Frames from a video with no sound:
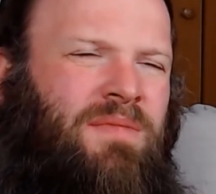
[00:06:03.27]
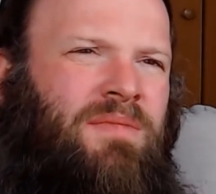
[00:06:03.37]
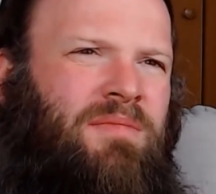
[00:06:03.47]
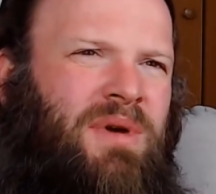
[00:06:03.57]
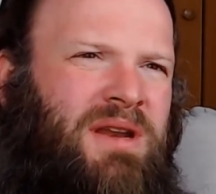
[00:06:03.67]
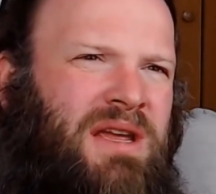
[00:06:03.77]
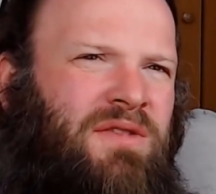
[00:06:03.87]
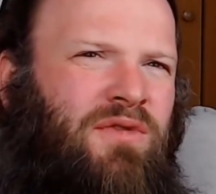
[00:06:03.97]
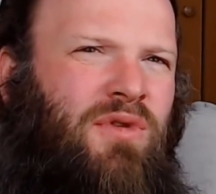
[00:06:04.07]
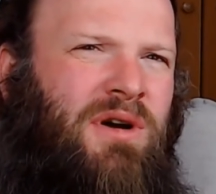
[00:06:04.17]
But
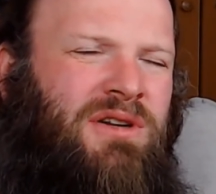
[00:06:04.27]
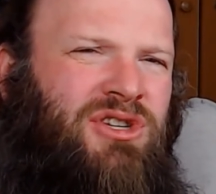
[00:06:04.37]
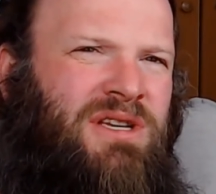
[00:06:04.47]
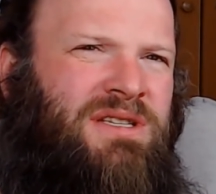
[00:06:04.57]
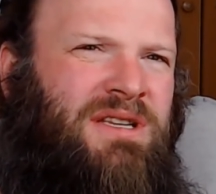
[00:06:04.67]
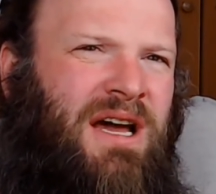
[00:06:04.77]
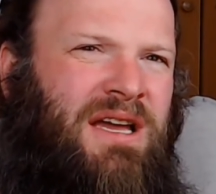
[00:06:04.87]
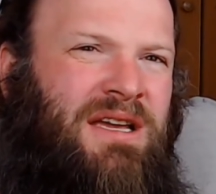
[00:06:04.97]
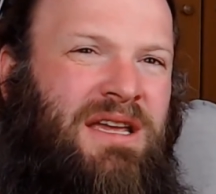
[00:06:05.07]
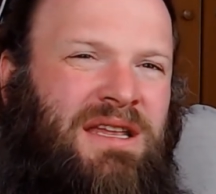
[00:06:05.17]
if you are just
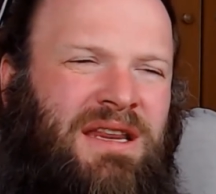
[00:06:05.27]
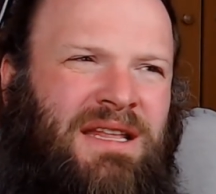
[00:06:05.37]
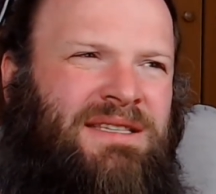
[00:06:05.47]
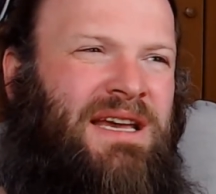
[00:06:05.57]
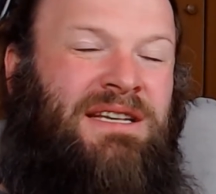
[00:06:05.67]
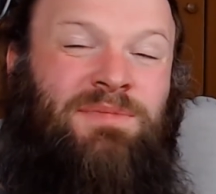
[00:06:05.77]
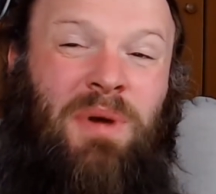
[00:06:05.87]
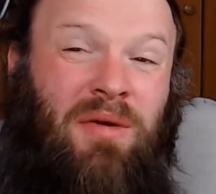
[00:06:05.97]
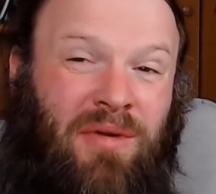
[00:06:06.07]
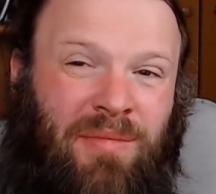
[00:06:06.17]
like, let's
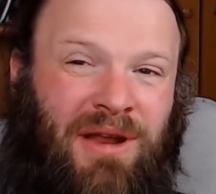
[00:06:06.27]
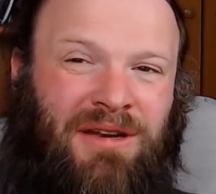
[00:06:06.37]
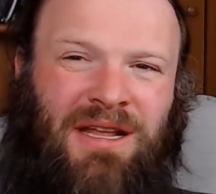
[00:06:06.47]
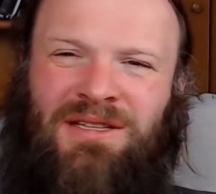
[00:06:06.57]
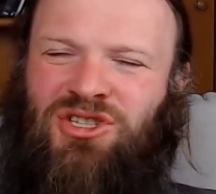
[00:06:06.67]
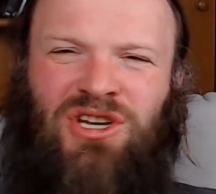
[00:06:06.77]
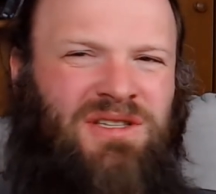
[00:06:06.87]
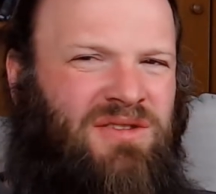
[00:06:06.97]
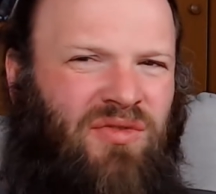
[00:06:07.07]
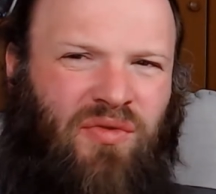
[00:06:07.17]
experiment, let's
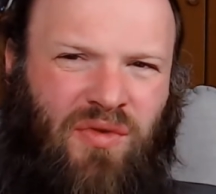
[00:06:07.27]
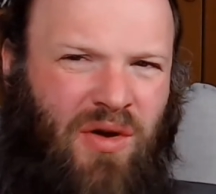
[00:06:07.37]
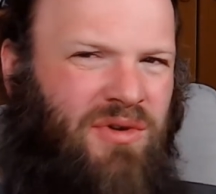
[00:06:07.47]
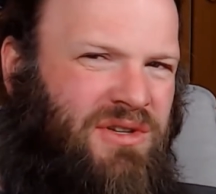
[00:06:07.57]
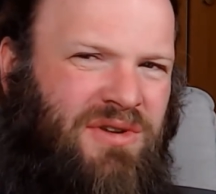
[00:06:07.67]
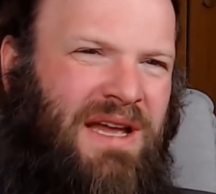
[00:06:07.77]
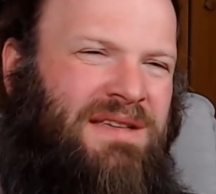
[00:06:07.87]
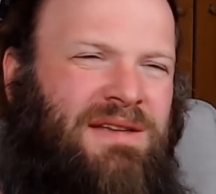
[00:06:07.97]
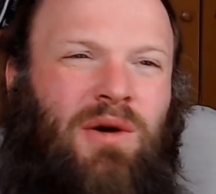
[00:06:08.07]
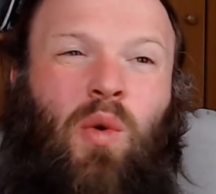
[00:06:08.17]
just throw it
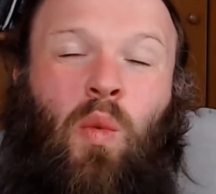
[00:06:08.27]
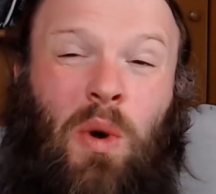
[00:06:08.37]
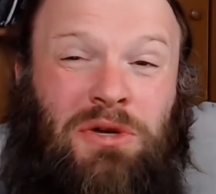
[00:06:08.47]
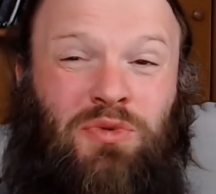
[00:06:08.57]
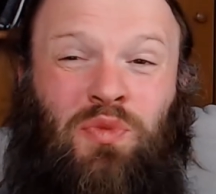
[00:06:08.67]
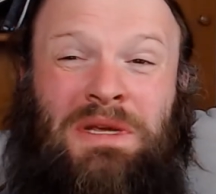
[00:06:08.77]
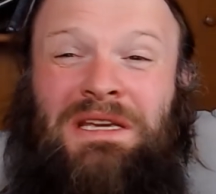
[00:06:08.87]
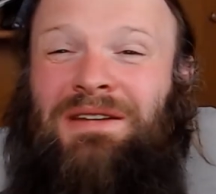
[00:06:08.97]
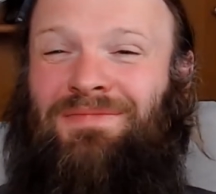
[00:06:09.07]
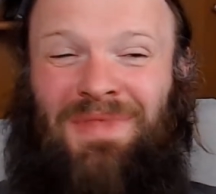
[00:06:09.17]
together, what
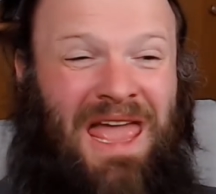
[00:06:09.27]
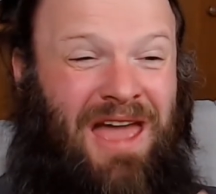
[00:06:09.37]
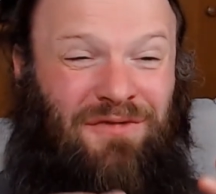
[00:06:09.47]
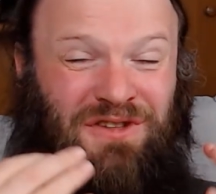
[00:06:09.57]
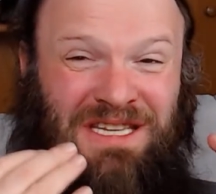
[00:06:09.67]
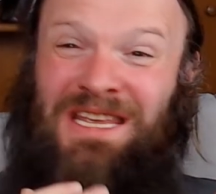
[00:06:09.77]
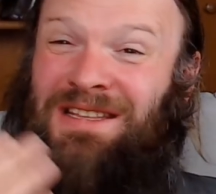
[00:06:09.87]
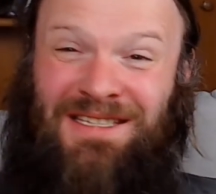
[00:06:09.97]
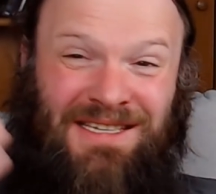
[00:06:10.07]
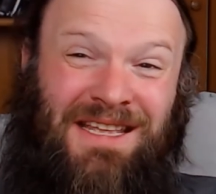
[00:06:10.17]
we have
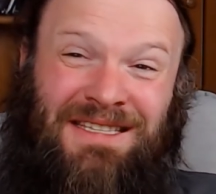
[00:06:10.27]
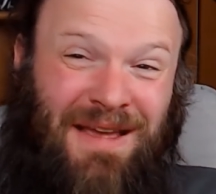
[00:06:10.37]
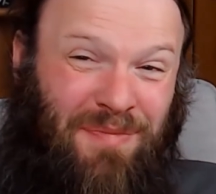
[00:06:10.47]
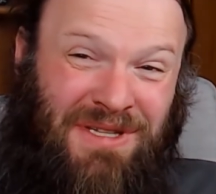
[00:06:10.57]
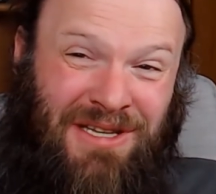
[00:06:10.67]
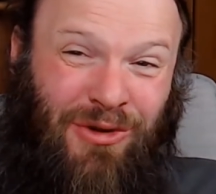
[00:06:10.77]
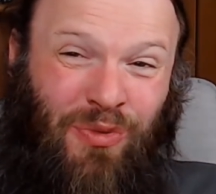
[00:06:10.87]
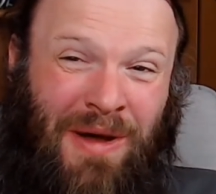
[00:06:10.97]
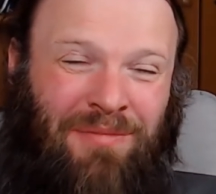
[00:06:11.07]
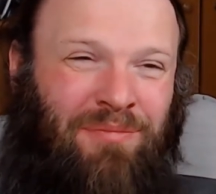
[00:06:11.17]
seen since episode
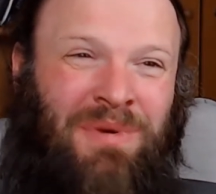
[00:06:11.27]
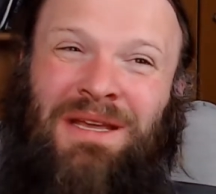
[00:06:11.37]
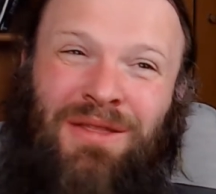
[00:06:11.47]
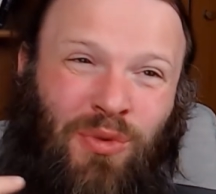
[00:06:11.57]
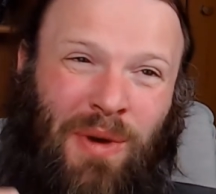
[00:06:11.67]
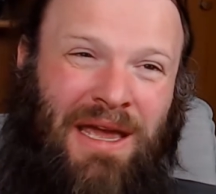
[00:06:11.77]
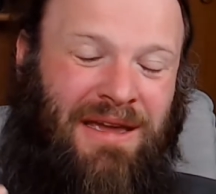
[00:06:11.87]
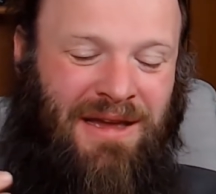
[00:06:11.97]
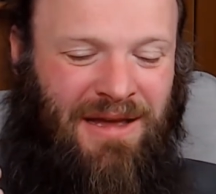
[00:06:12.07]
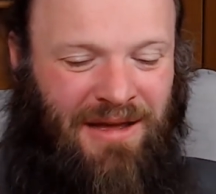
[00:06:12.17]
one being the way
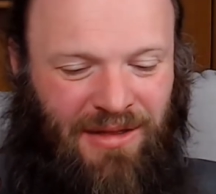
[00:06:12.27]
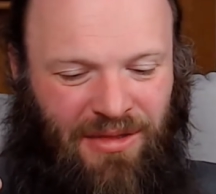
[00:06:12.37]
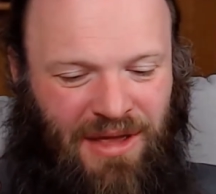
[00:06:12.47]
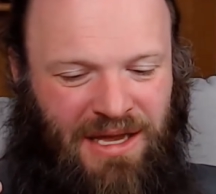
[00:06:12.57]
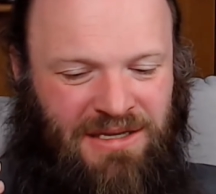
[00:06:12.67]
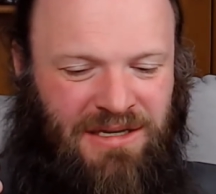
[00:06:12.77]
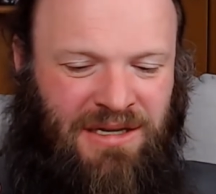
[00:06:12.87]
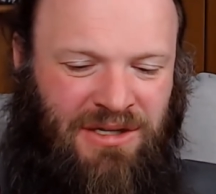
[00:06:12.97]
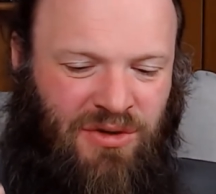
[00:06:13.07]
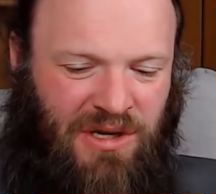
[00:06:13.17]
that
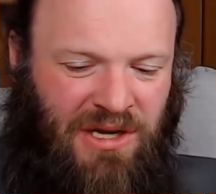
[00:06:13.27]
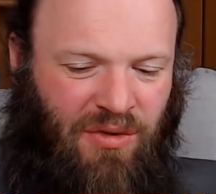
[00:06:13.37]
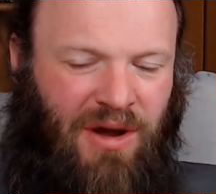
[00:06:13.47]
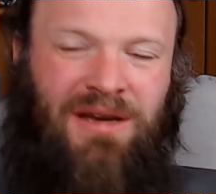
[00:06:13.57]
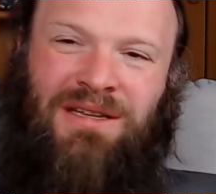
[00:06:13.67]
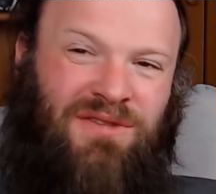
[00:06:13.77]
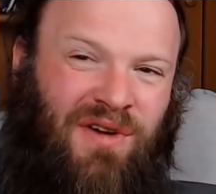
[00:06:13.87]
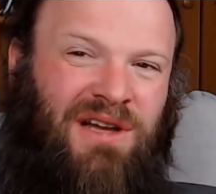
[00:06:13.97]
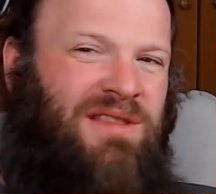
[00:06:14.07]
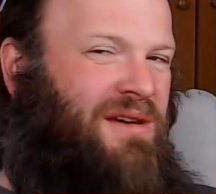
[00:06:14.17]
Yukihira and his
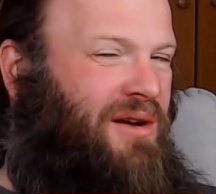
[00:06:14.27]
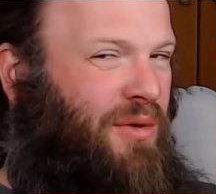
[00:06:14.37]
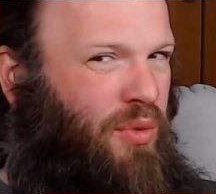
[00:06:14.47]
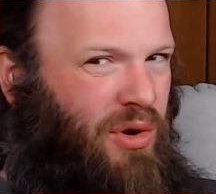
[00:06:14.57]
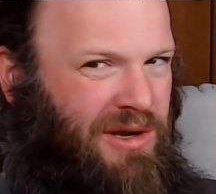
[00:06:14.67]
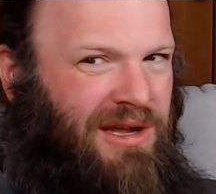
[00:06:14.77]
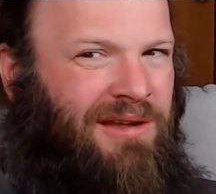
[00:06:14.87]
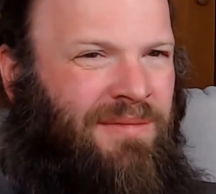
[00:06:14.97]
father are working,